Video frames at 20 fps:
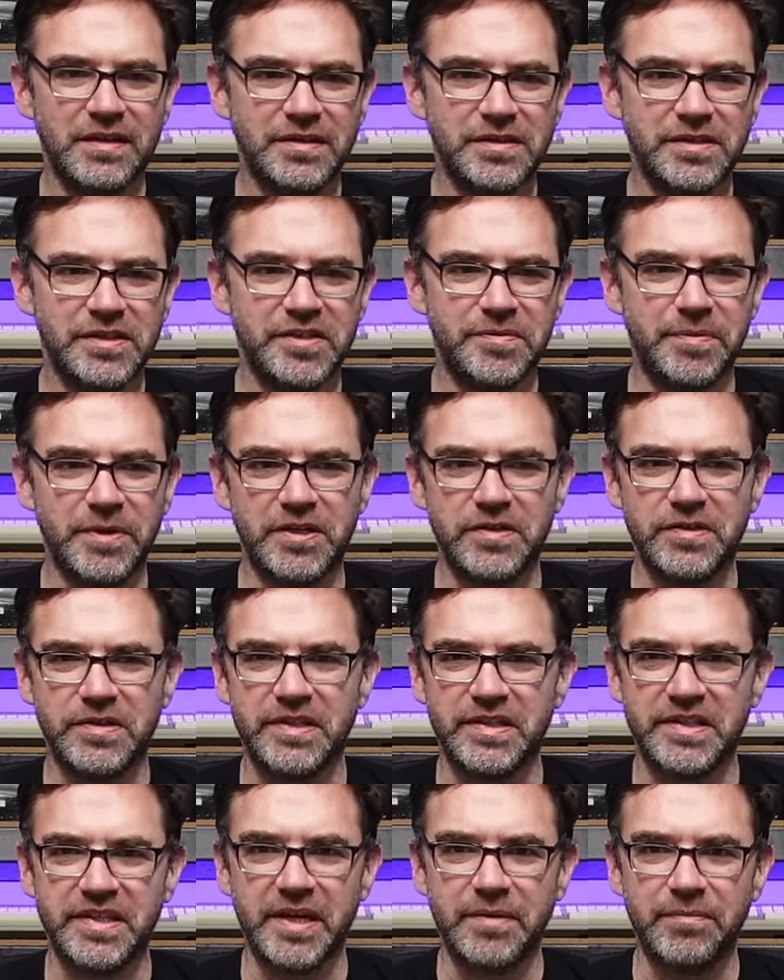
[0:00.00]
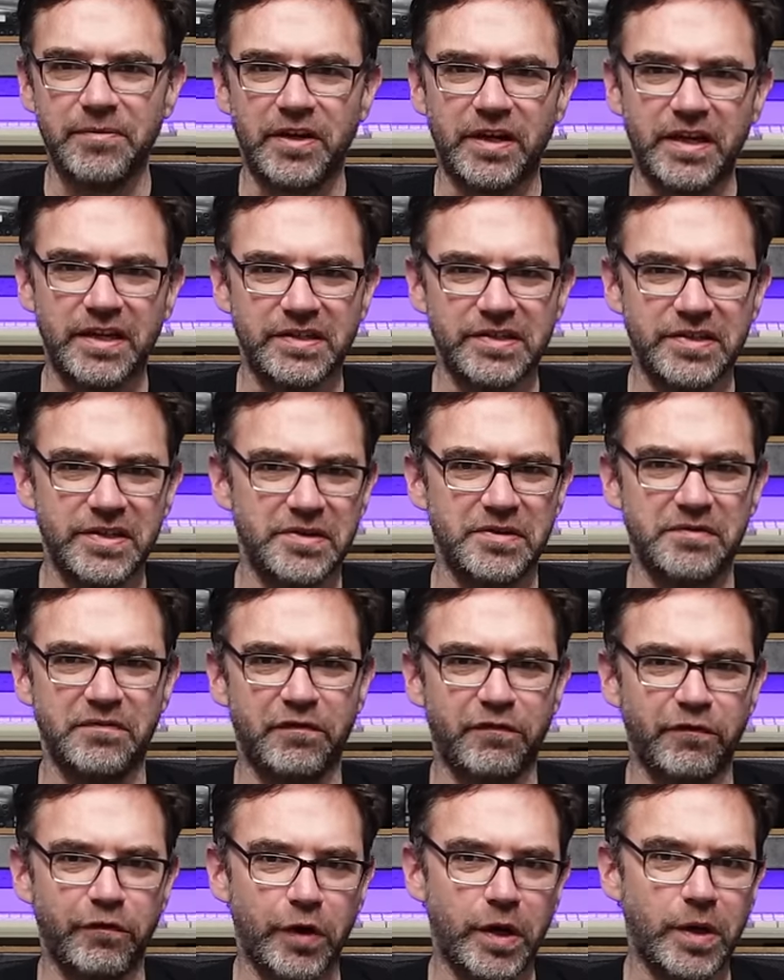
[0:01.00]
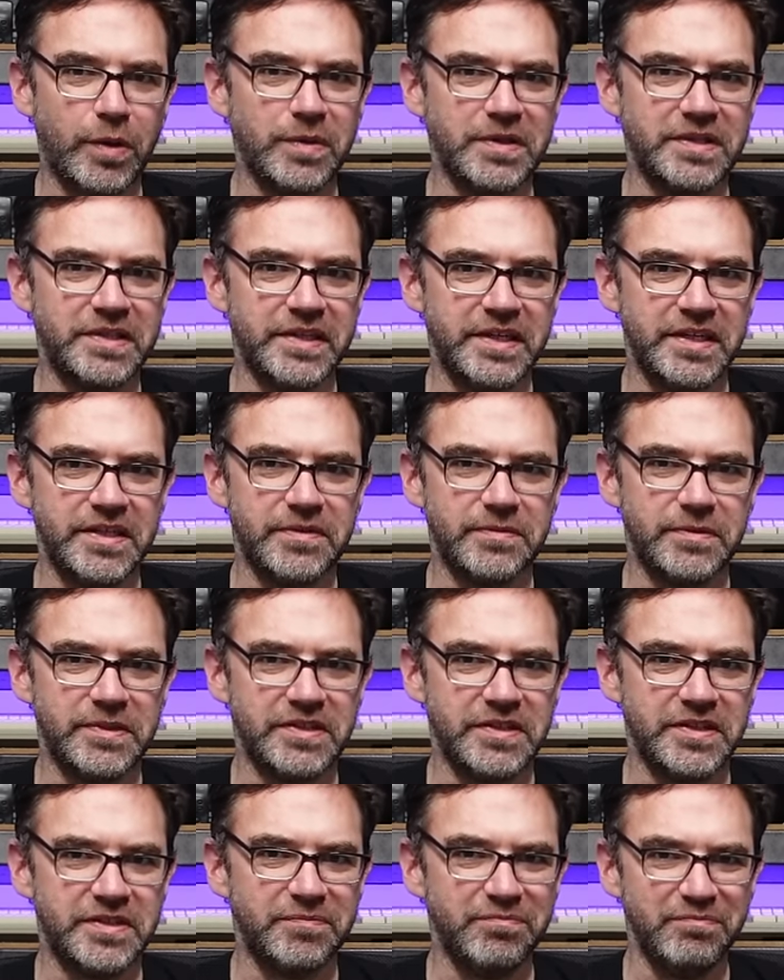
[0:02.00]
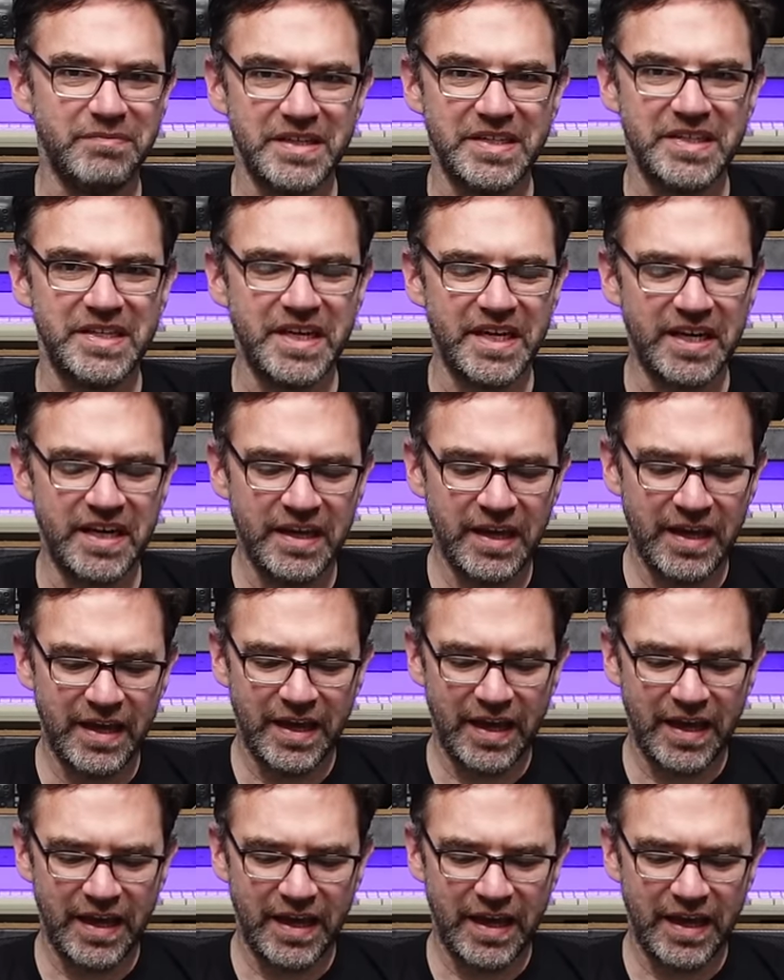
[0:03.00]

just because it seemed like certain frequencies were just missing,